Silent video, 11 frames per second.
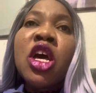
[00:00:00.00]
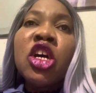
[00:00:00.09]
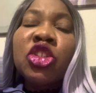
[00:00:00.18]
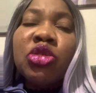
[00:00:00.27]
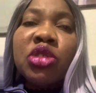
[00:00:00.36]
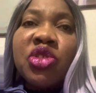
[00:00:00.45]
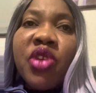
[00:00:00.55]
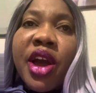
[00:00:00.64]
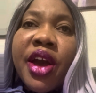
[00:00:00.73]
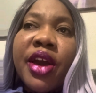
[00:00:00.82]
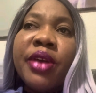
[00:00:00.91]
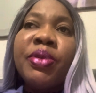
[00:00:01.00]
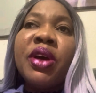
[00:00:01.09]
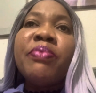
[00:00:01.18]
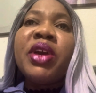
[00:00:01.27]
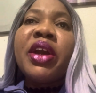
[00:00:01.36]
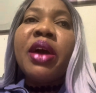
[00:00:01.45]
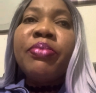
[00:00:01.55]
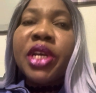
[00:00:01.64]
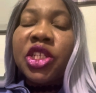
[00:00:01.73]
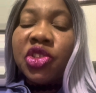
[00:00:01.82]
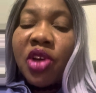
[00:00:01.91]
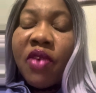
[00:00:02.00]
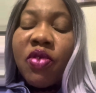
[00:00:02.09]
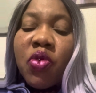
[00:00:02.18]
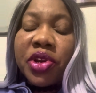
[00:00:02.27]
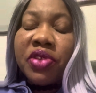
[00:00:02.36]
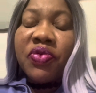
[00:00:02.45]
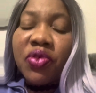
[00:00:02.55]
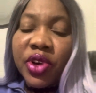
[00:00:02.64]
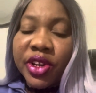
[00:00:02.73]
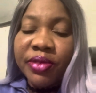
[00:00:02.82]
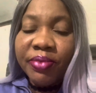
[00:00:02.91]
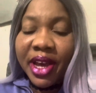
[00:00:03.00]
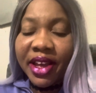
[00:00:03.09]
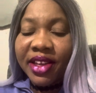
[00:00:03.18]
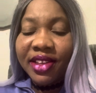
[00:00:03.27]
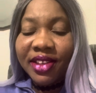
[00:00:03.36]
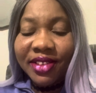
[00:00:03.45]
Subscribe. May God bless you. Have a wonderful one. Bye.